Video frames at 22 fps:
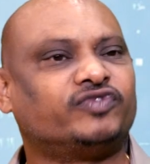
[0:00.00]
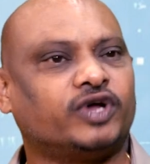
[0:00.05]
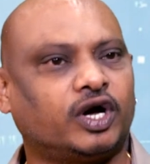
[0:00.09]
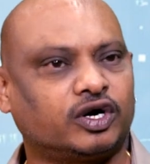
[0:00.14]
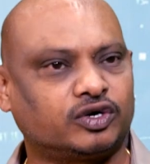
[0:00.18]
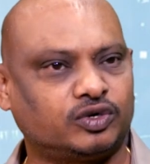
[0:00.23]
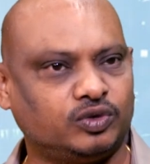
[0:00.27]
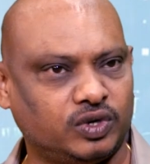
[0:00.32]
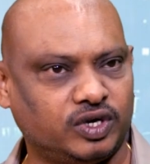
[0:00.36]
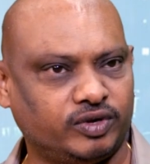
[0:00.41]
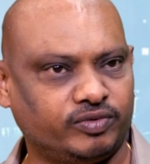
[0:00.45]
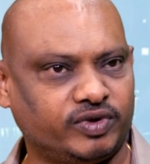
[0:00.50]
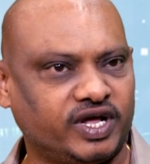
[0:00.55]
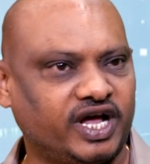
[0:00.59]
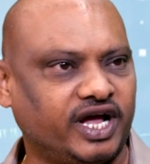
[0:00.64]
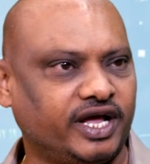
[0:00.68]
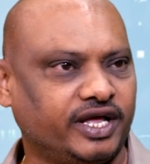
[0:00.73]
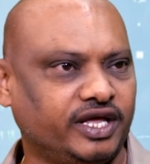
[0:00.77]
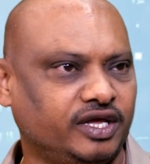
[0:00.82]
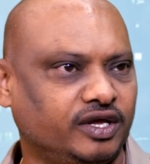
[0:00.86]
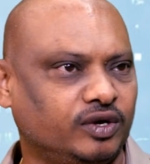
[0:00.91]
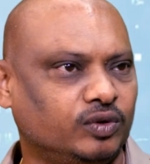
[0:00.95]
talked to a
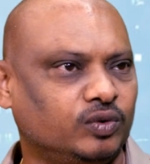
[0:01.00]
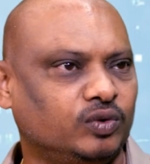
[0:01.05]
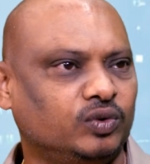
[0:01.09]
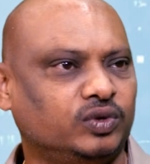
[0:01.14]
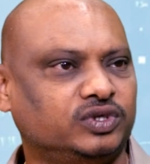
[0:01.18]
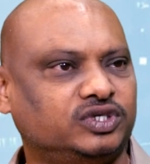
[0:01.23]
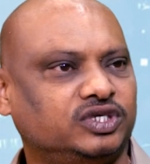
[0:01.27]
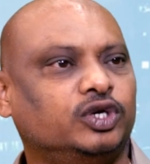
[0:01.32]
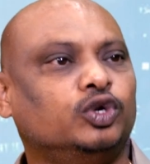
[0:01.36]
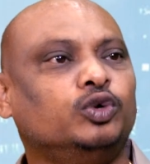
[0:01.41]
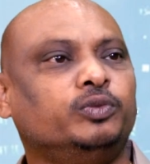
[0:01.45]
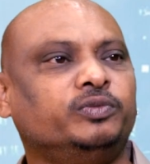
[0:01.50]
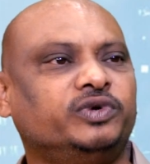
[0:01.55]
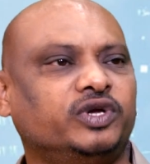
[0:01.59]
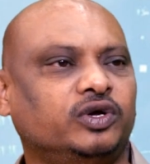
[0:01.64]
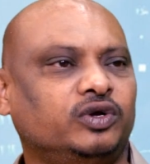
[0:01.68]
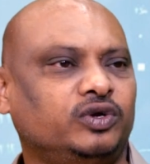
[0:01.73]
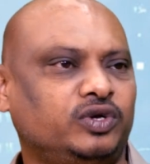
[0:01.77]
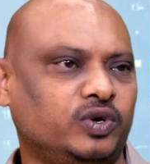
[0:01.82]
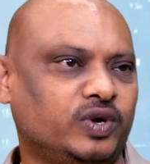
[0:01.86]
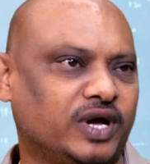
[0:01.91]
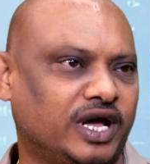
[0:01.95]
guy who's in
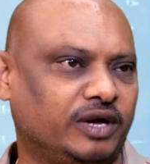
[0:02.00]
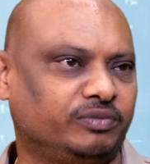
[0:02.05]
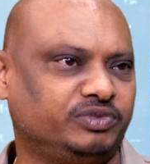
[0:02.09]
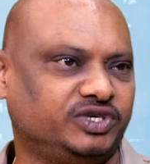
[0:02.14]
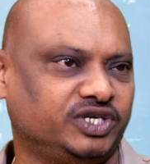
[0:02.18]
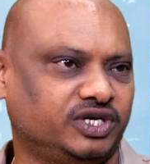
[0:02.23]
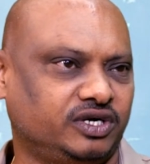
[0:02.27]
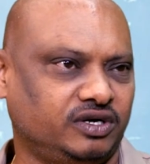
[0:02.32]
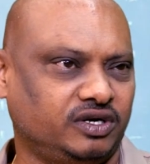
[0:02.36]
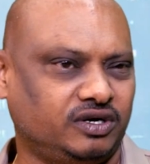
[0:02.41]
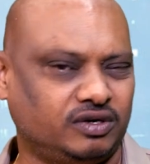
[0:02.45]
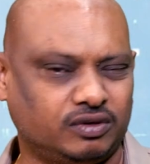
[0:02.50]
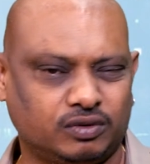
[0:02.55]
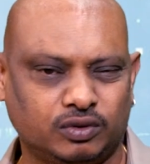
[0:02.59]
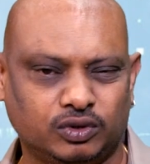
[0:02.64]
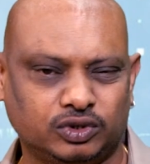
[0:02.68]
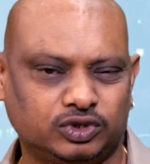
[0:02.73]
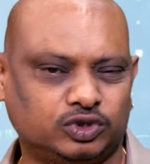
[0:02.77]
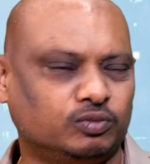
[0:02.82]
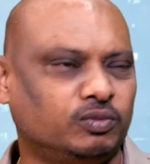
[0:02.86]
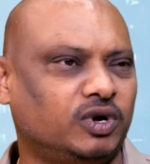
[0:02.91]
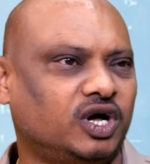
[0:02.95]
New Hampshire,
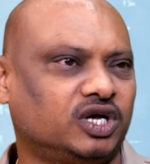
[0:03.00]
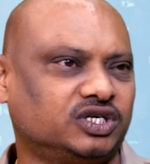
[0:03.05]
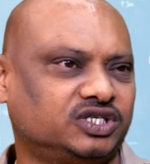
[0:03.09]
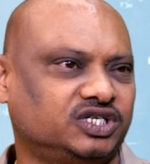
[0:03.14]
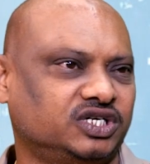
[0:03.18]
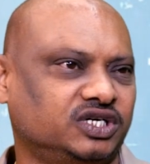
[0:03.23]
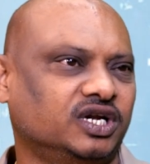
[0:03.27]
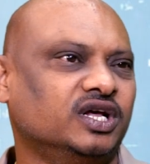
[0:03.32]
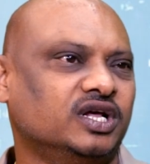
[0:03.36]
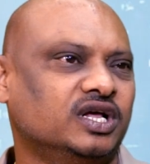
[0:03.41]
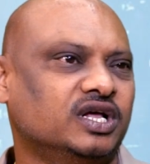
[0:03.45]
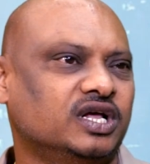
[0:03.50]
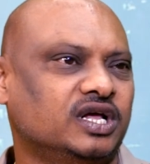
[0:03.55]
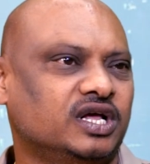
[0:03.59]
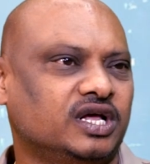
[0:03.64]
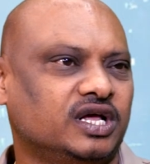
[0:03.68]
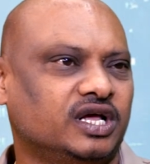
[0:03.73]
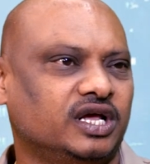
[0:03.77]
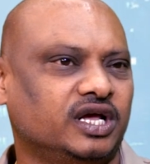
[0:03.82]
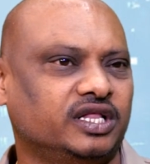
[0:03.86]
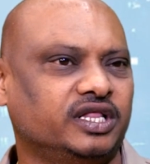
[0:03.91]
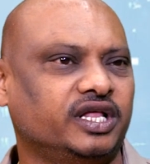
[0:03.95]
close to Boston,
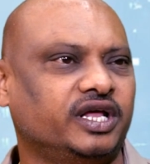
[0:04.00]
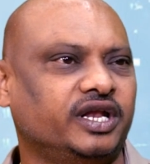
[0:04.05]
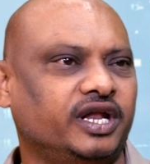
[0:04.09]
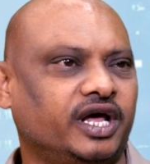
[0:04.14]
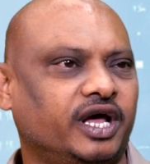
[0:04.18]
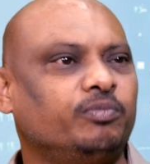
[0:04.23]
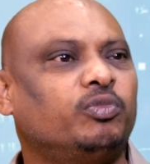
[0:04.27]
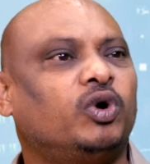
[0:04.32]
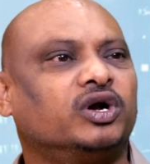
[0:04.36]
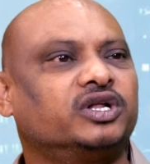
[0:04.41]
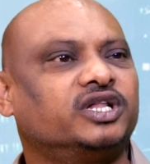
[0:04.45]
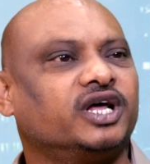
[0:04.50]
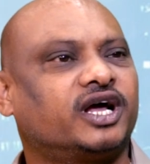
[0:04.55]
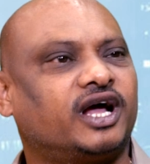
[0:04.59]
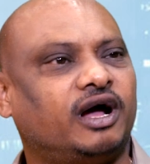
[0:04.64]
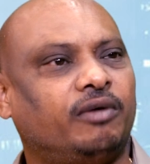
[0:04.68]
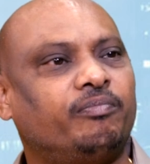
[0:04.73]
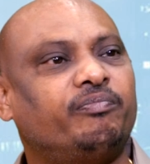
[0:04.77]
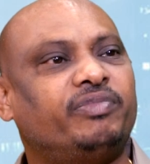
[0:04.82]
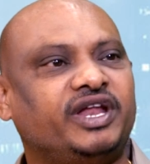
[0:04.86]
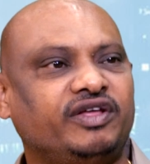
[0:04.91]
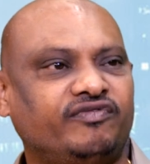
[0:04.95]
and then I bought the
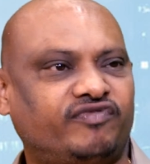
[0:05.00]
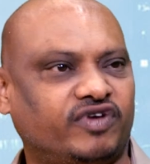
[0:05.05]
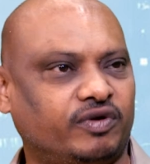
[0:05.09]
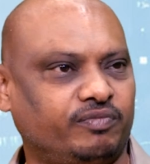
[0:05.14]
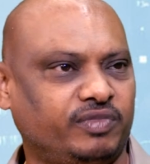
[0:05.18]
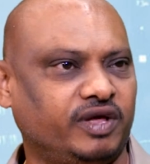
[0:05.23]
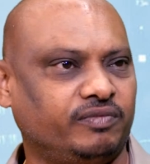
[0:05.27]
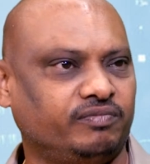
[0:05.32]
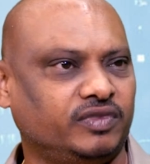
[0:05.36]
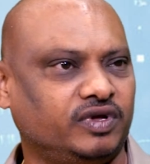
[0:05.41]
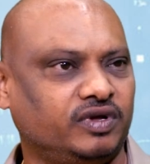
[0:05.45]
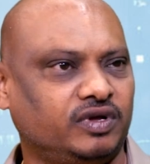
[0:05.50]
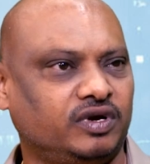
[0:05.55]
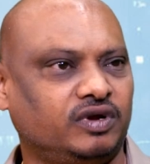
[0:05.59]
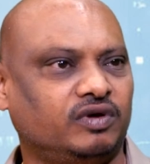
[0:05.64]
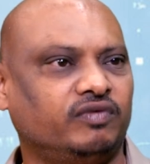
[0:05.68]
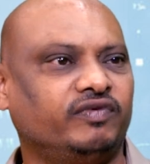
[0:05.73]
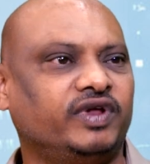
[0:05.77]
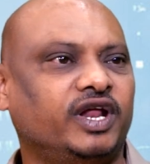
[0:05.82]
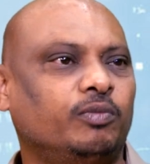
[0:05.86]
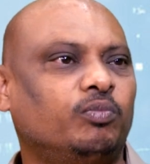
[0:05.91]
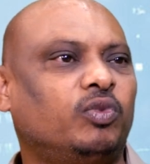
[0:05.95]
company from him.
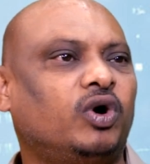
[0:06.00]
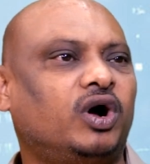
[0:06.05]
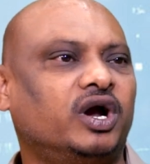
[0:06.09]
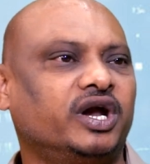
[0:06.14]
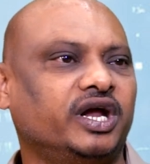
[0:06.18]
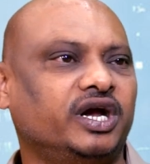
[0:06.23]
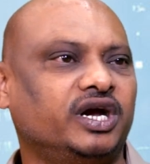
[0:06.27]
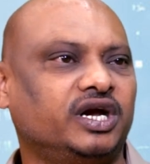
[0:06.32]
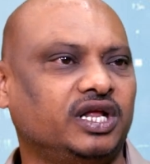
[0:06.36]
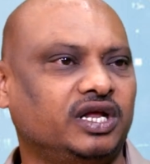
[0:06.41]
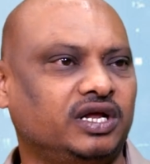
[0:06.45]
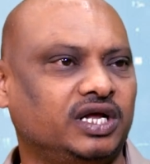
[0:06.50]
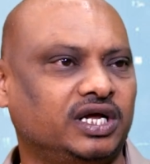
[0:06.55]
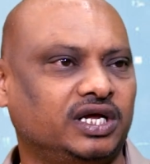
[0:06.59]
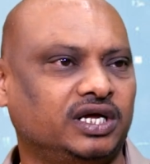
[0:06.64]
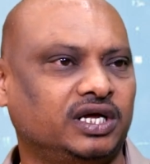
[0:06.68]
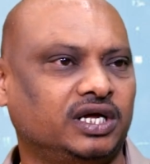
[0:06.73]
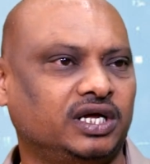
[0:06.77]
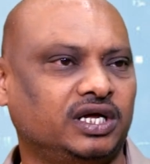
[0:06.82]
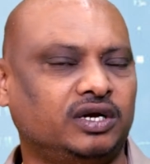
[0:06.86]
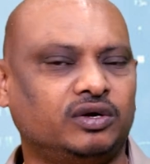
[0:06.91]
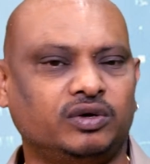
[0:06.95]
When I bought it, he
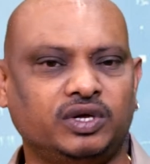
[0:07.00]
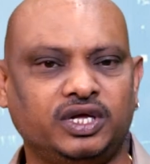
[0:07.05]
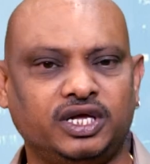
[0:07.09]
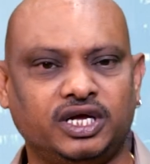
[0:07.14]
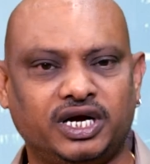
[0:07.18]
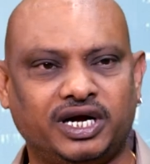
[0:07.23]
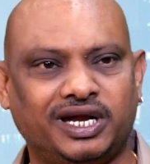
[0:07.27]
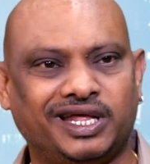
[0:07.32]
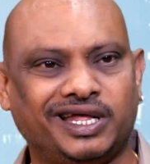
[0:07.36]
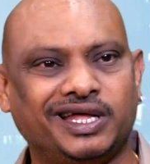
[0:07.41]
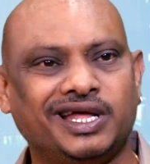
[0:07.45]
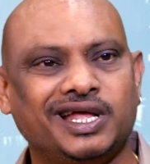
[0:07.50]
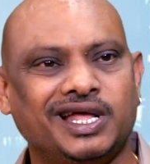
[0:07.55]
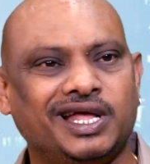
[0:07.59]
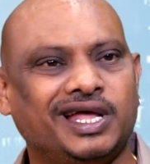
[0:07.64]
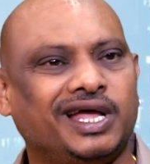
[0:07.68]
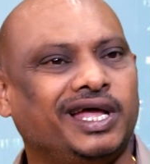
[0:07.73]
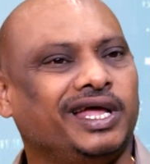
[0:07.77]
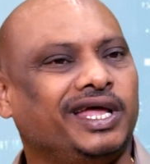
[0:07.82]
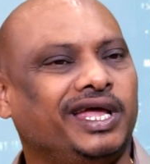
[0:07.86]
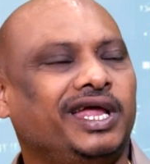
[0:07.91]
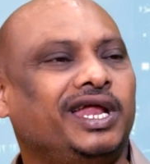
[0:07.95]
had a
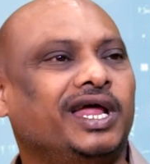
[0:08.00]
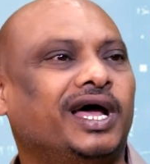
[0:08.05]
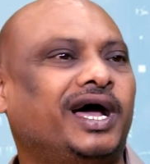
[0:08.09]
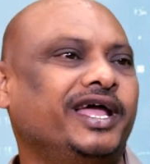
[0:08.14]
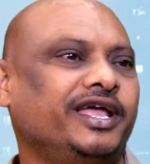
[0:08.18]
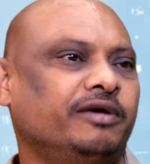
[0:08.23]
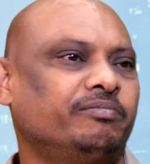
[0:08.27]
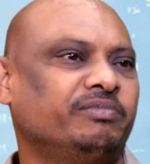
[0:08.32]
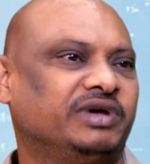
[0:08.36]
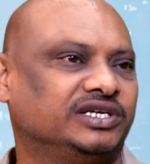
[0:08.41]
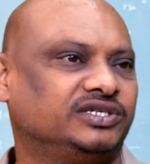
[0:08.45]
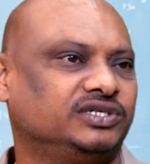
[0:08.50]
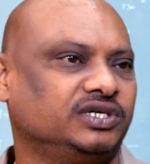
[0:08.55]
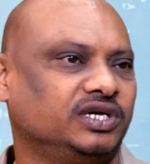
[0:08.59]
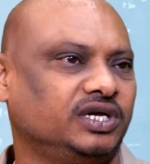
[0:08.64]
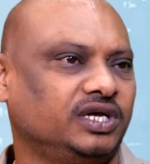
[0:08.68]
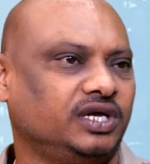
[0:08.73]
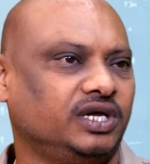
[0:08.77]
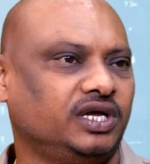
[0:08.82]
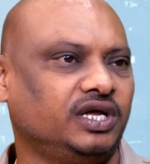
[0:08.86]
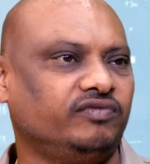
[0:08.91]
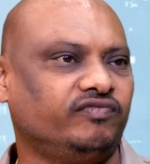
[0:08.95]
IMS,
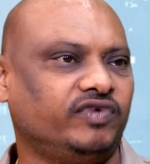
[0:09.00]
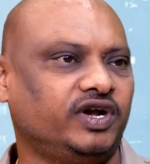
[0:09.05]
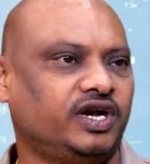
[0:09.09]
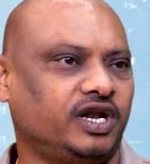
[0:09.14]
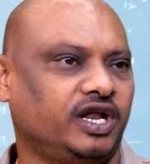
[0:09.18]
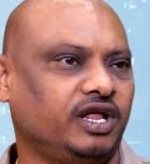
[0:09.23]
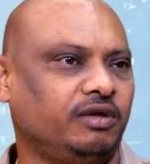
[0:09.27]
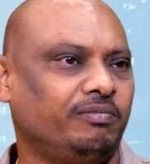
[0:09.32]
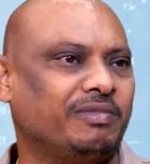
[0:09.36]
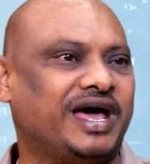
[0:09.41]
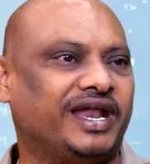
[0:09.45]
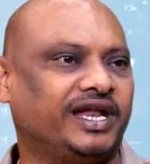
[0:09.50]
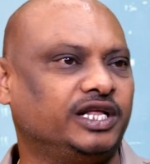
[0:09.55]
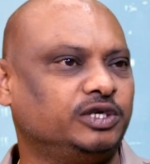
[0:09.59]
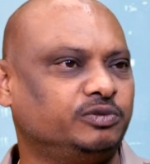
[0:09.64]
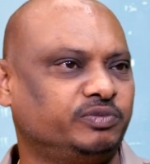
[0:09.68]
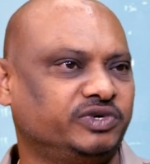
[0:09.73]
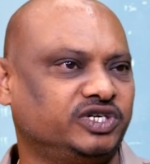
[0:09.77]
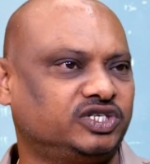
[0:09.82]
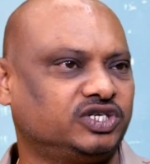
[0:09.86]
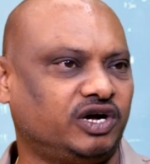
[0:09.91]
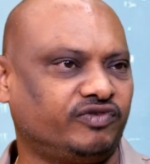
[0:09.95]
inventory
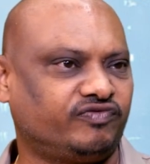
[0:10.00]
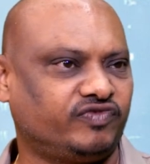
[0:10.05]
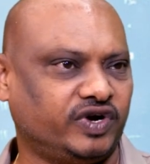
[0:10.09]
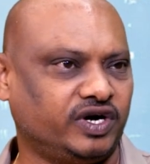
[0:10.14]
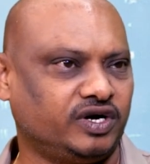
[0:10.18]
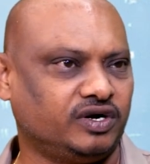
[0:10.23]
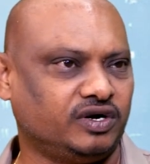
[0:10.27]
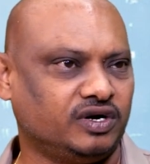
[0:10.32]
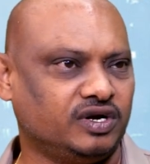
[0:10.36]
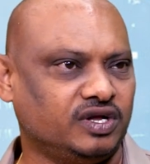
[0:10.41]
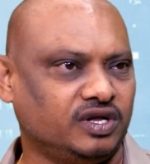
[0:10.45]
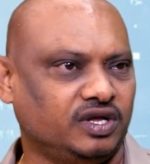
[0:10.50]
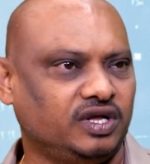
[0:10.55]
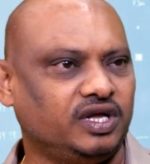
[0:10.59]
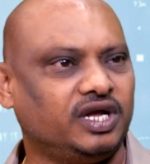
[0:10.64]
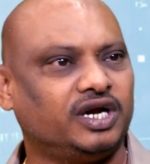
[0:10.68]
management software. He